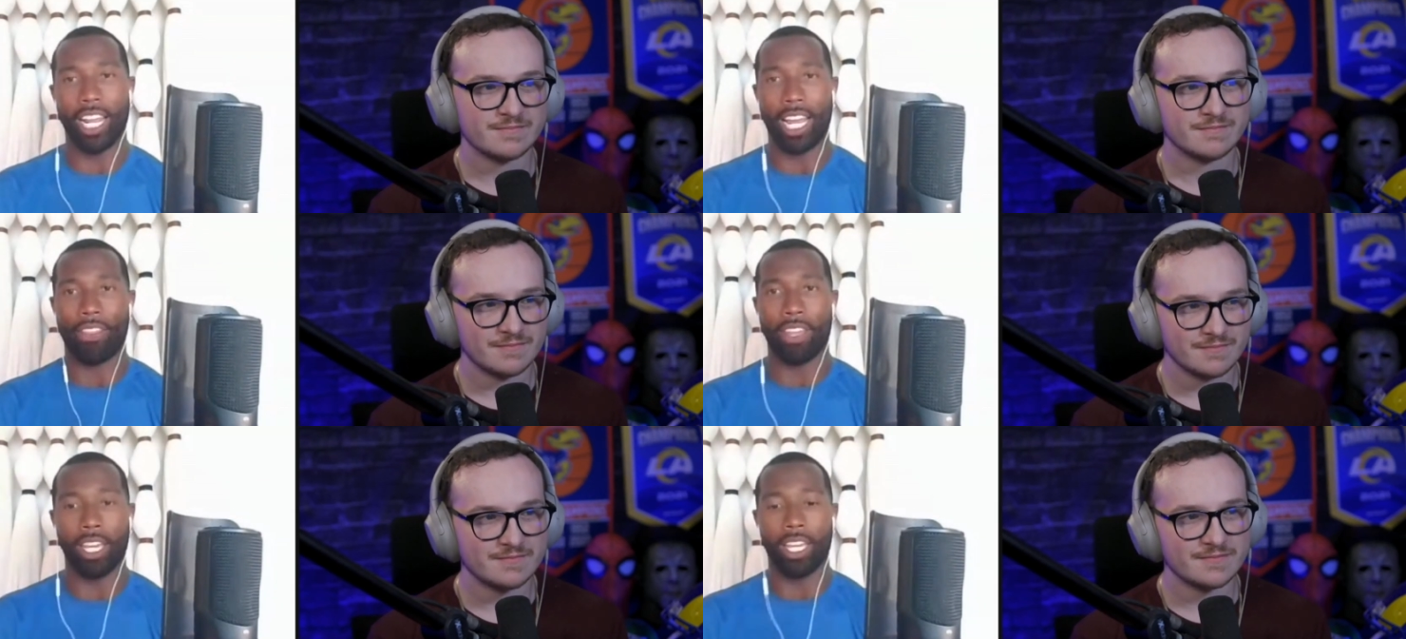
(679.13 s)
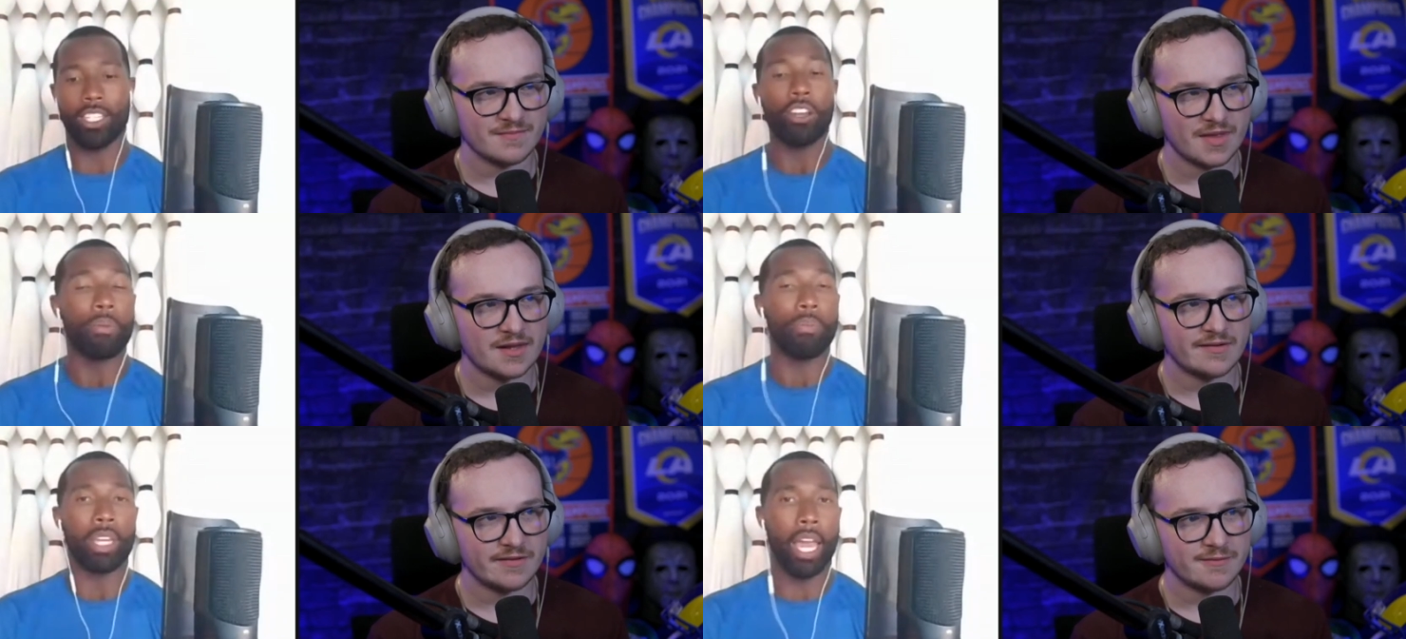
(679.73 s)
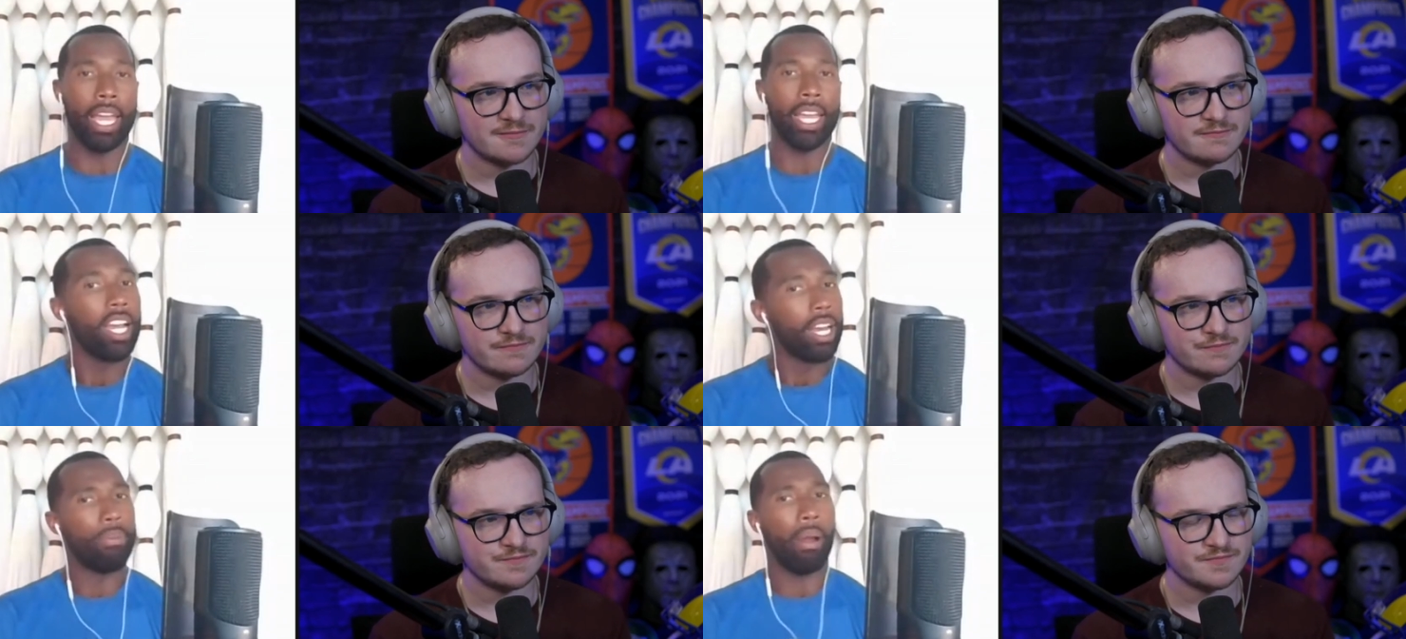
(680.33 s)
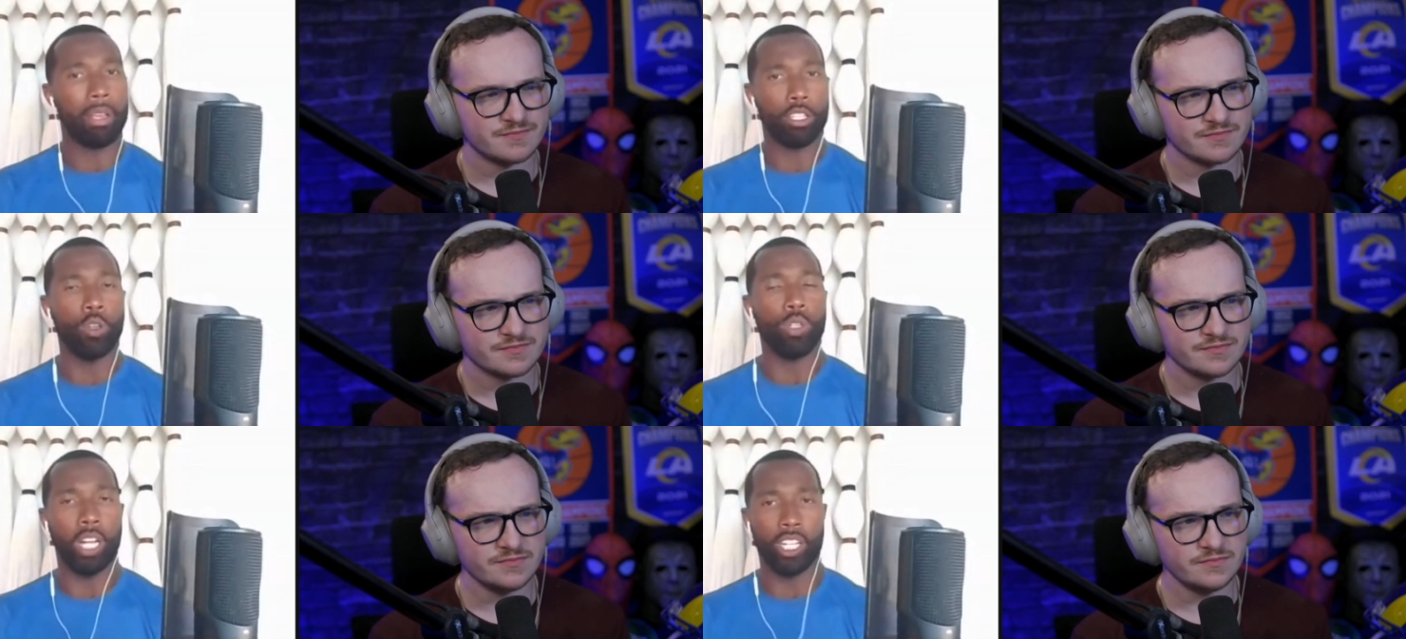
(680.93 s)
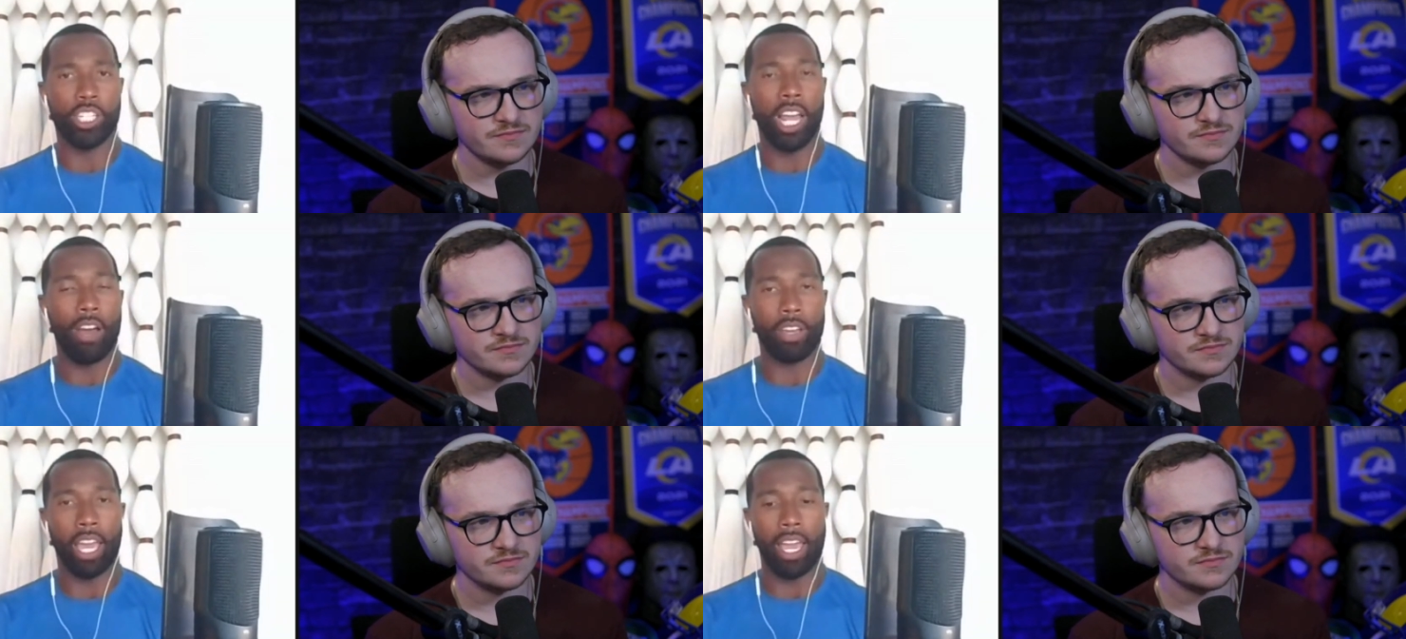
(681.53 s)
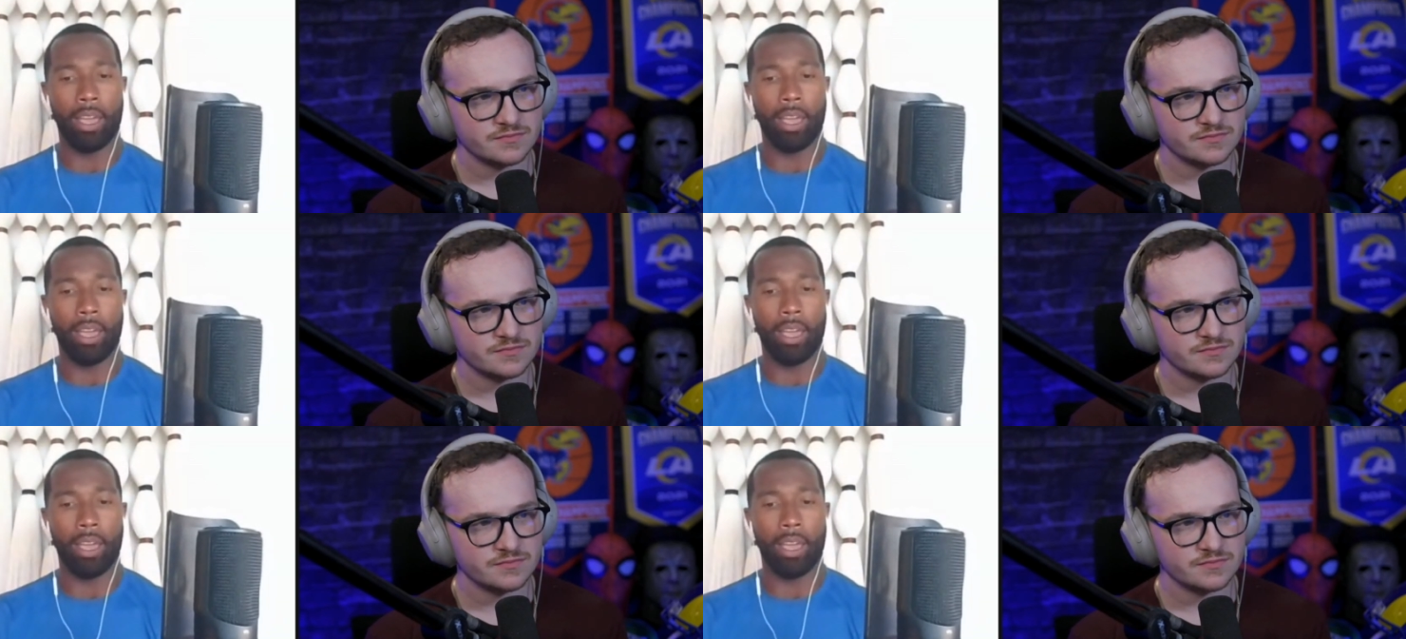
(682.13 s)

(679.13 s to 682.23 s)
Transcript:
Speaker 1: Jake. I think it's going to be a probably a two touchdown